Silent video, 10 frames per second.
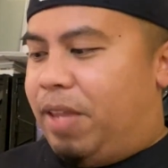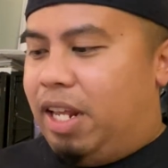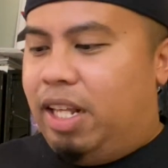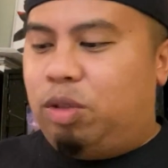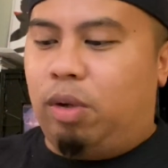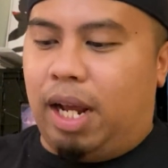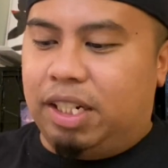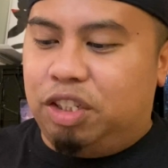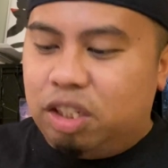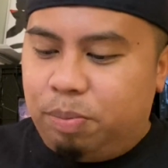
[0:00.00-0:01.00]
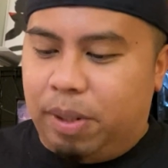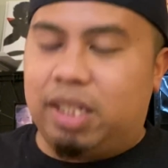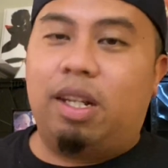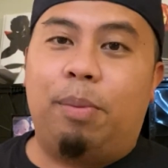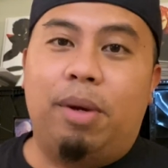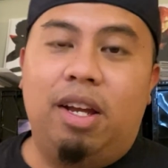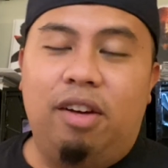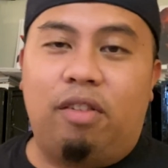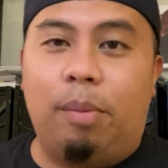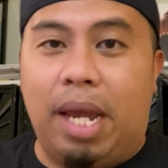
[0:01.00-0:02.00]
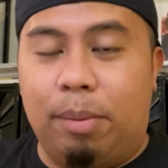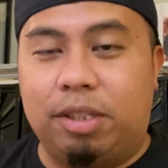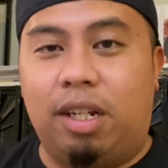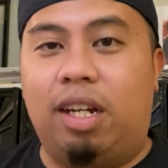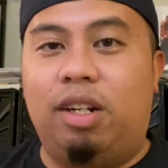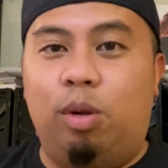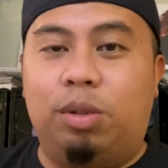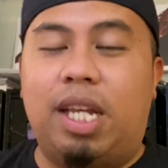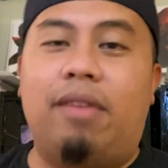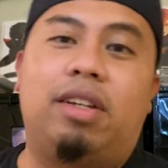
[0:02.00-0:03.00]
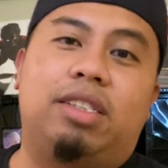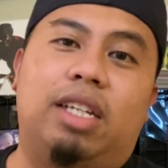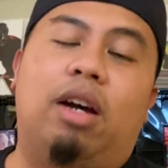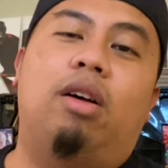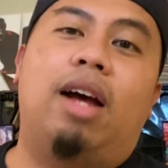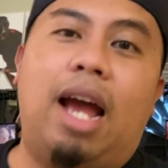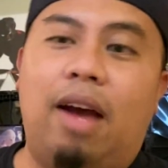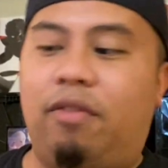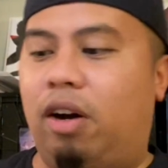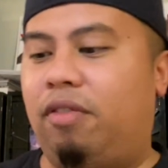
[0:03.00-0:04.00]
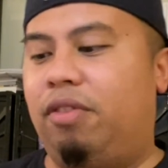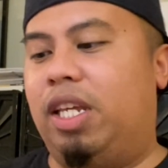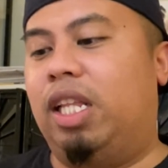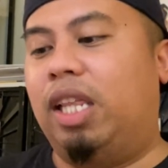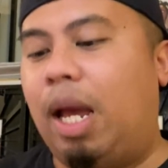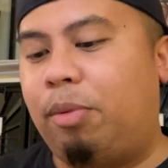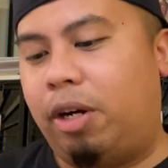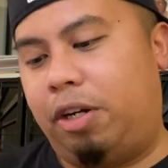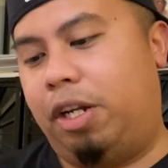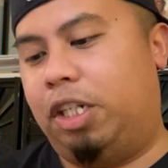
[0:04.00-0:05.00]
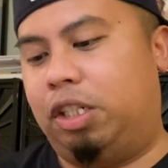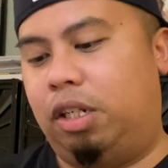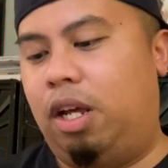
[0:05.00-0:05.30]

And this one I just picked up from Amazon, who was having a sale, half off, the library edition